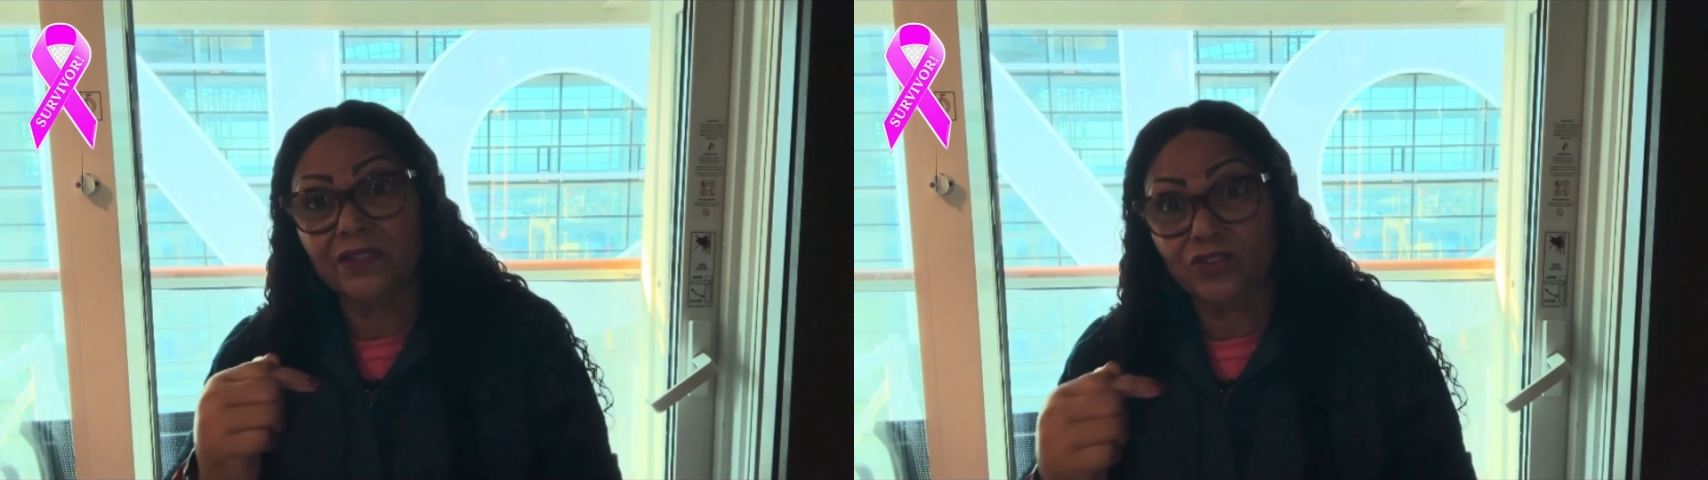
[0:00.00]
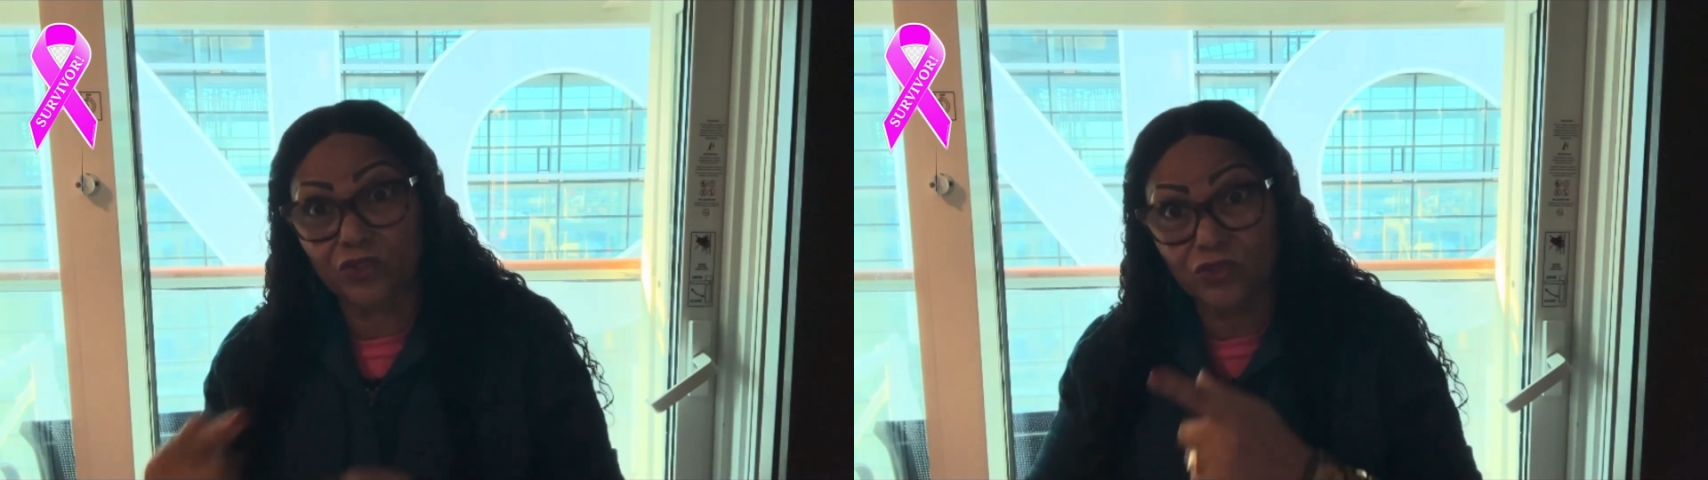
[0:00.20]

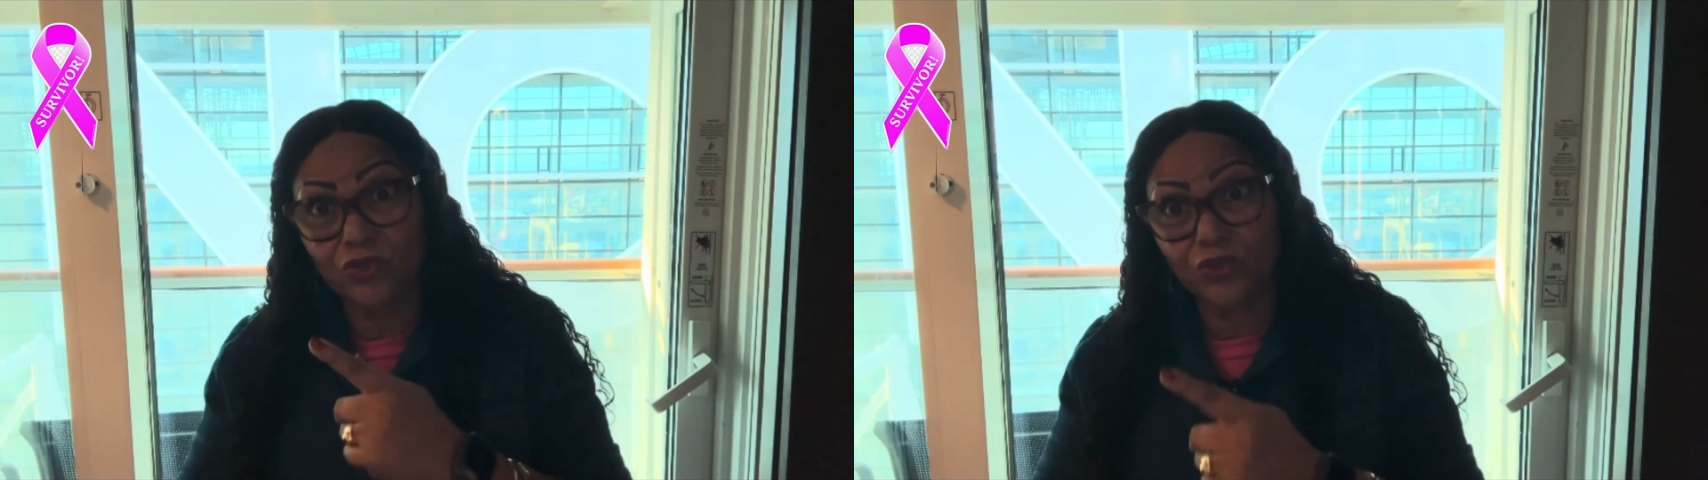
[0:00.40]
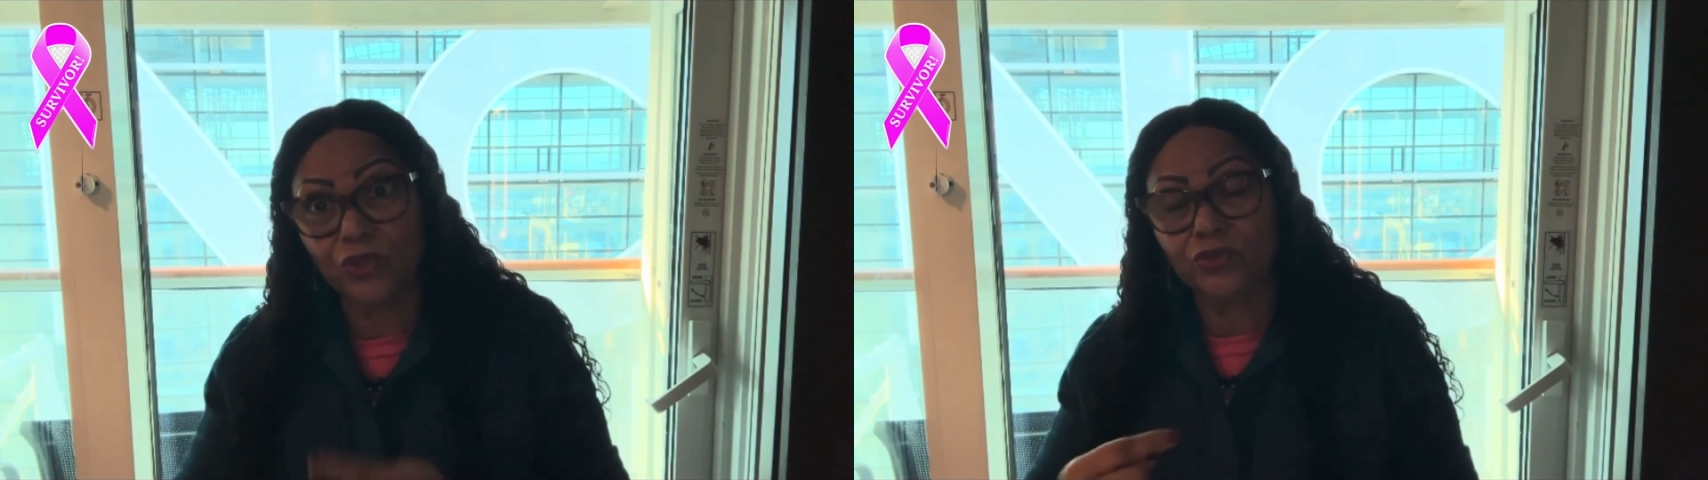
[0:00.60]
talk to
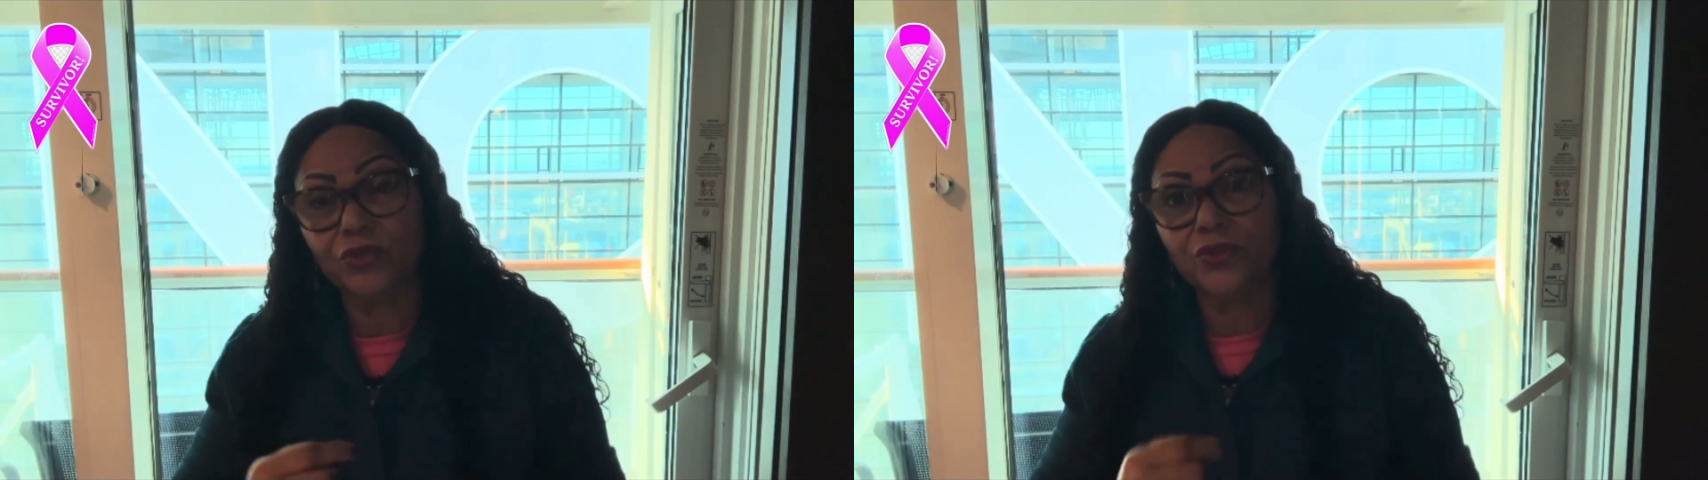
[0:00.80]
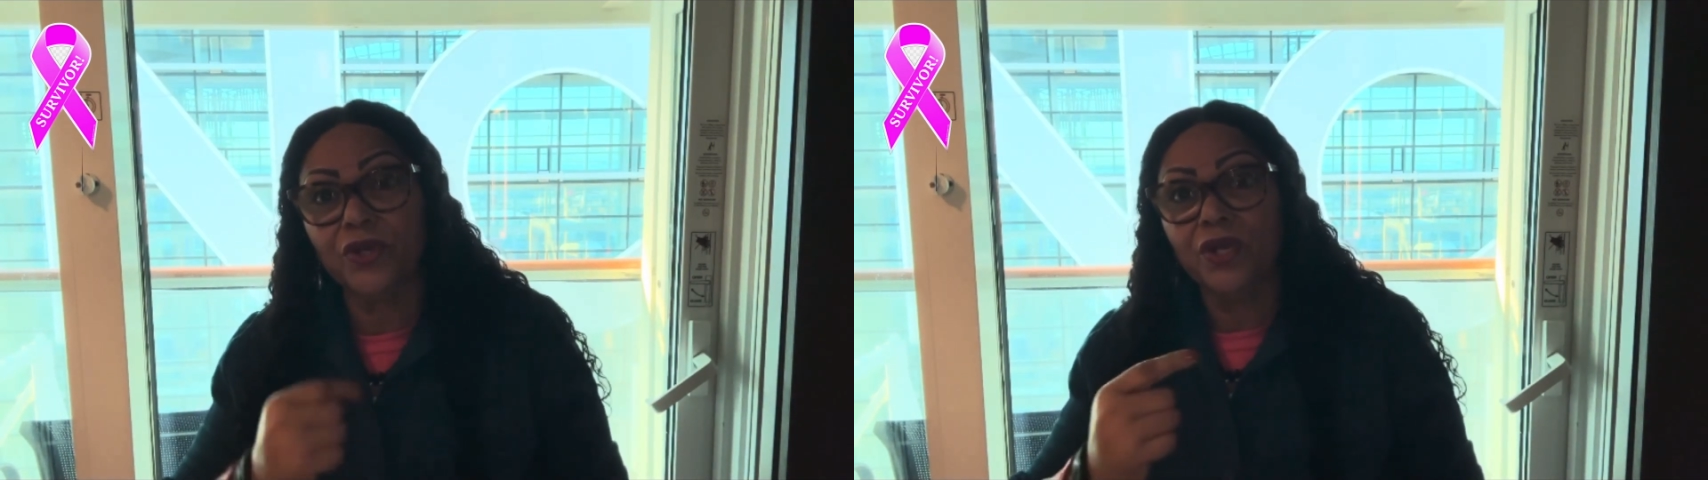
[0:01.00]
your
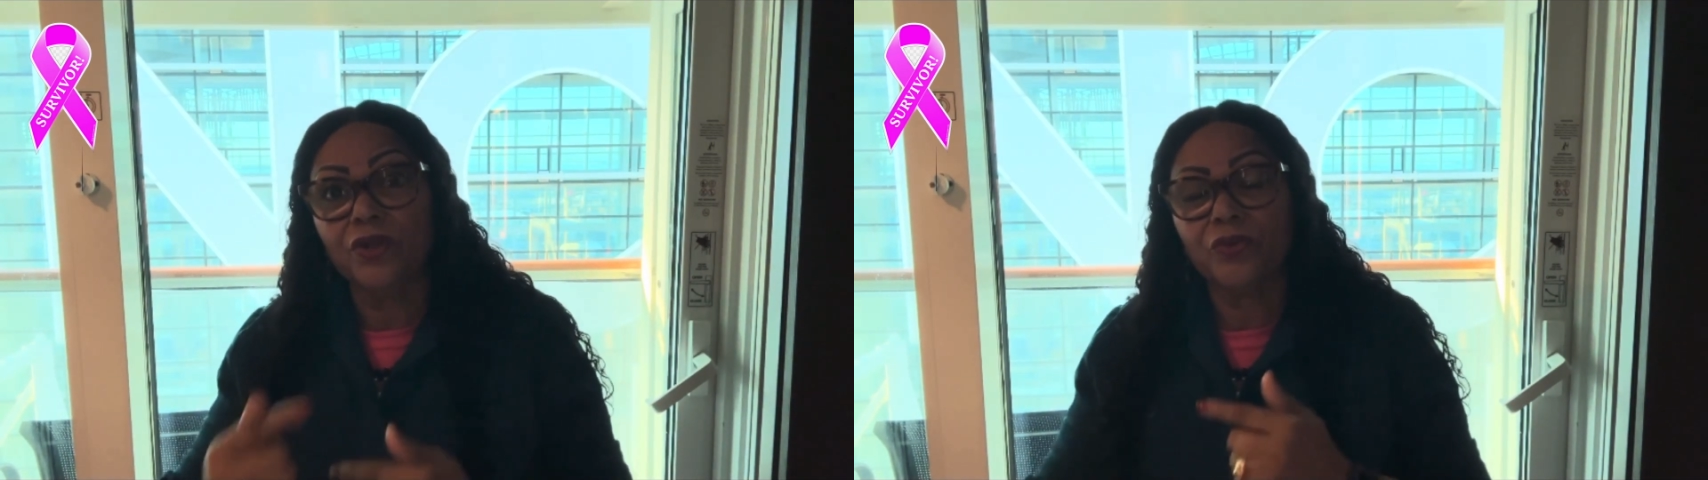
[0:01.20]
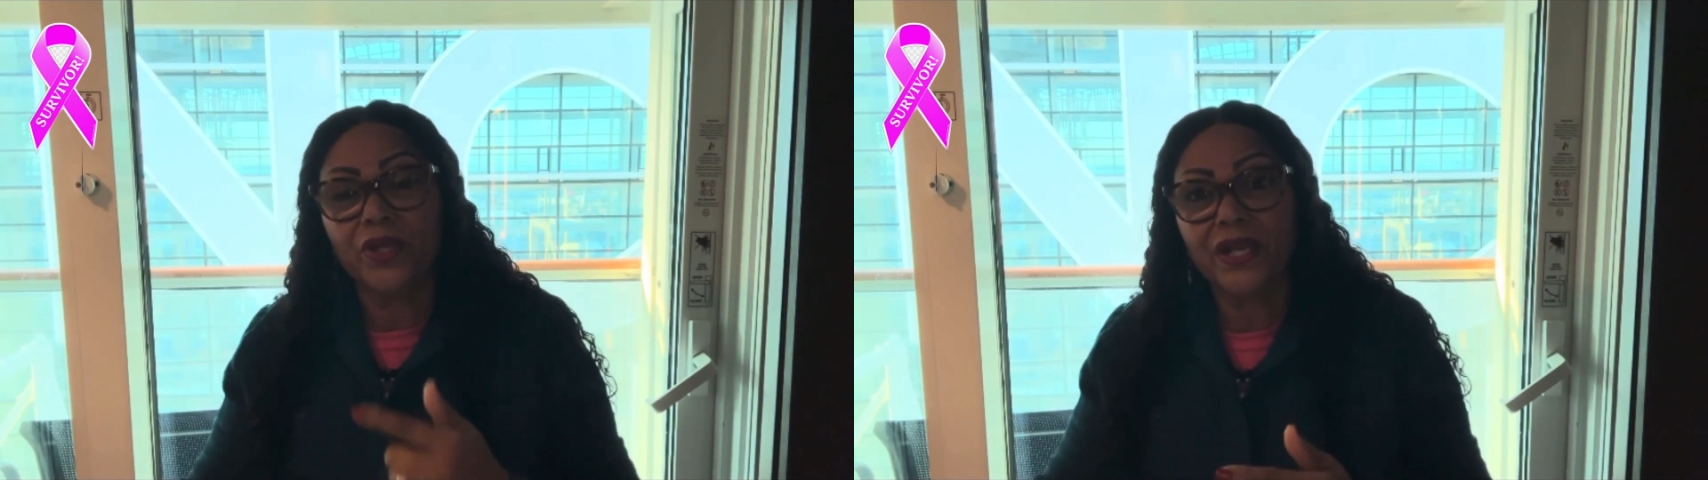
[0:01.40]
doctor
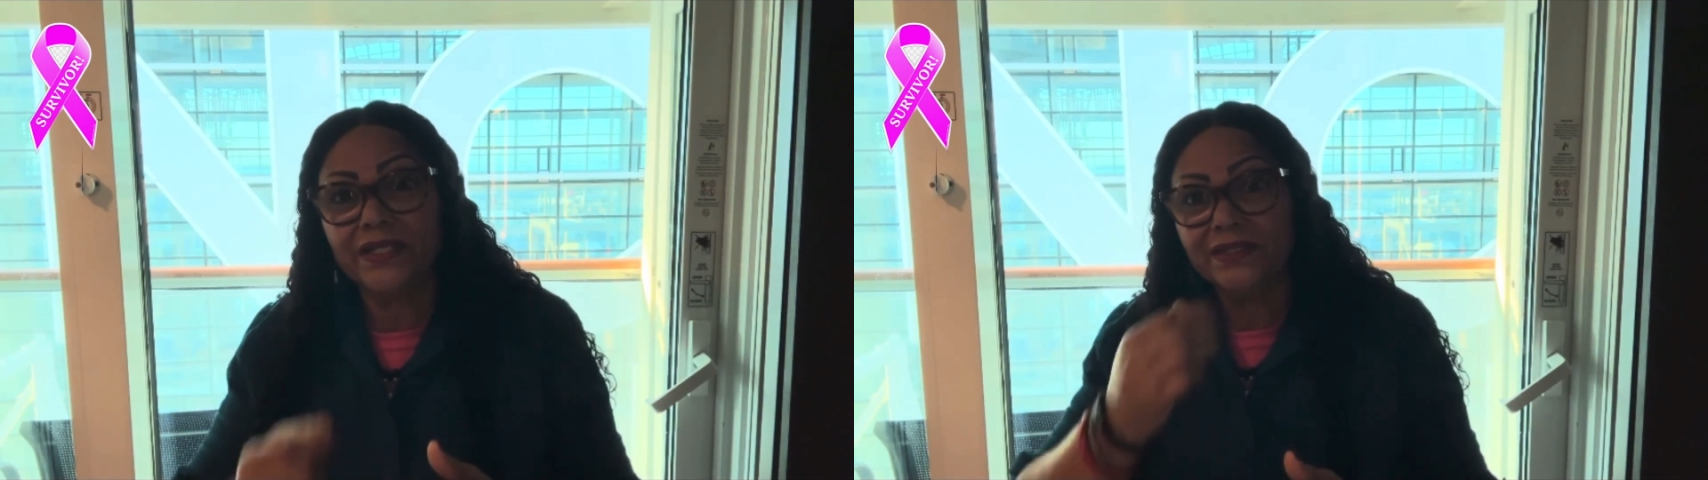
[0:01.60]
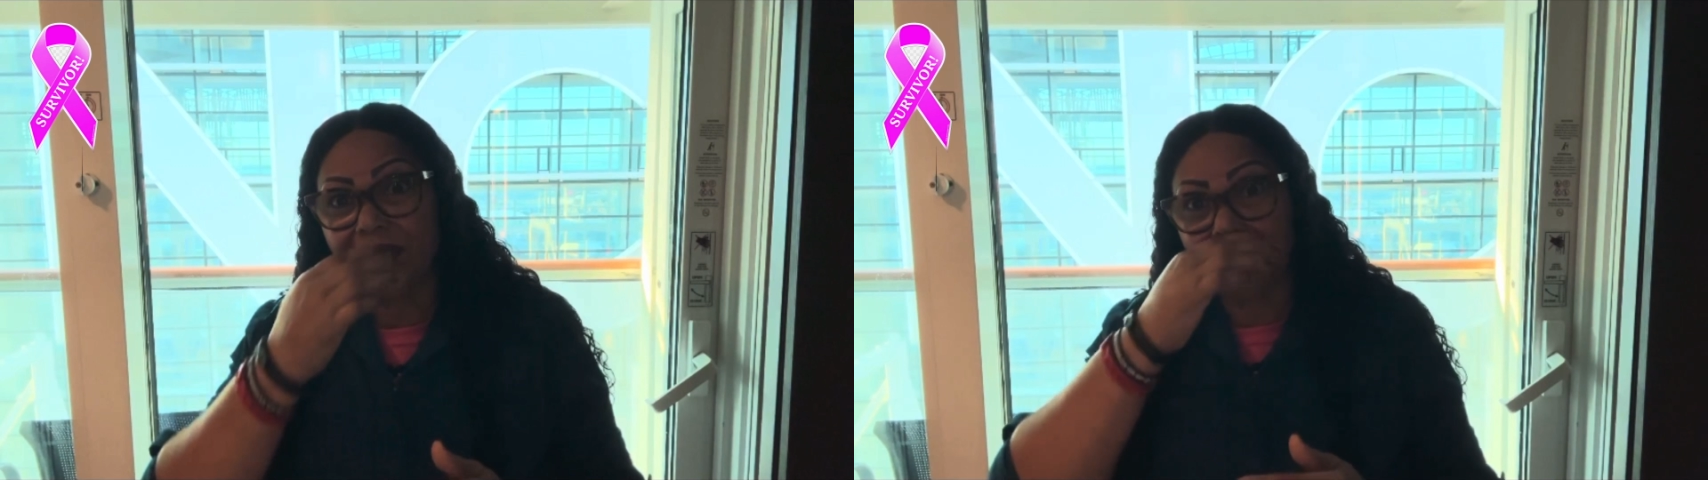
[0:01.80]

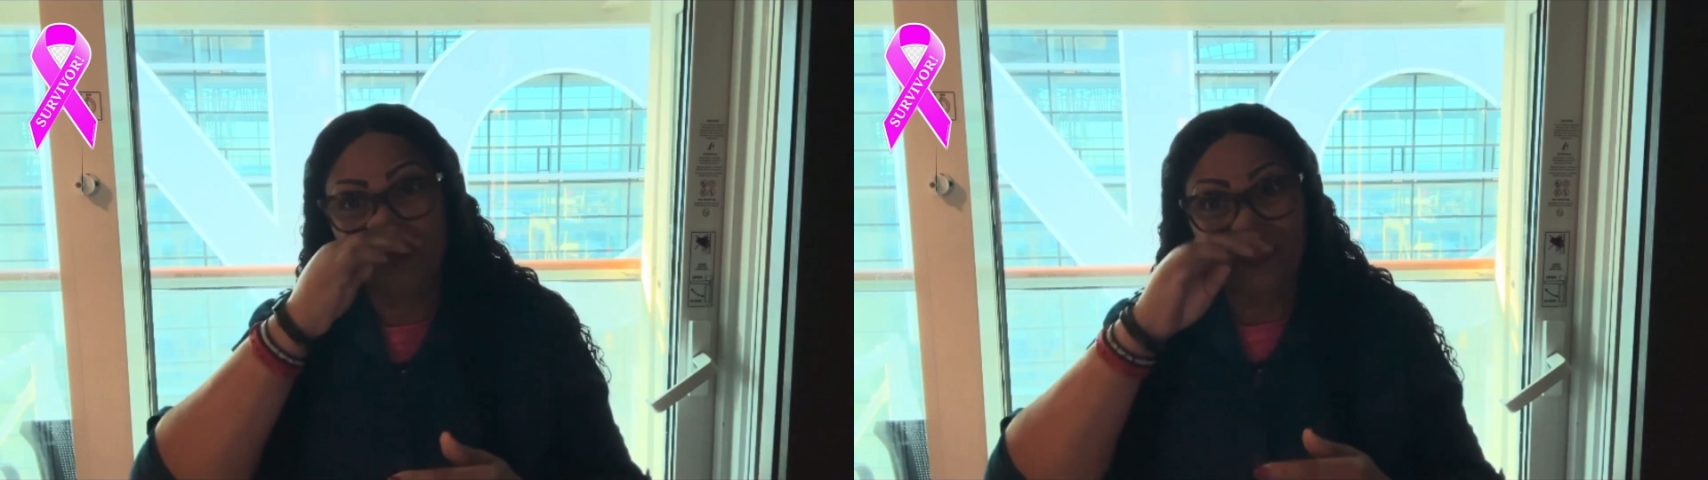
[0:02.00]
regarding that.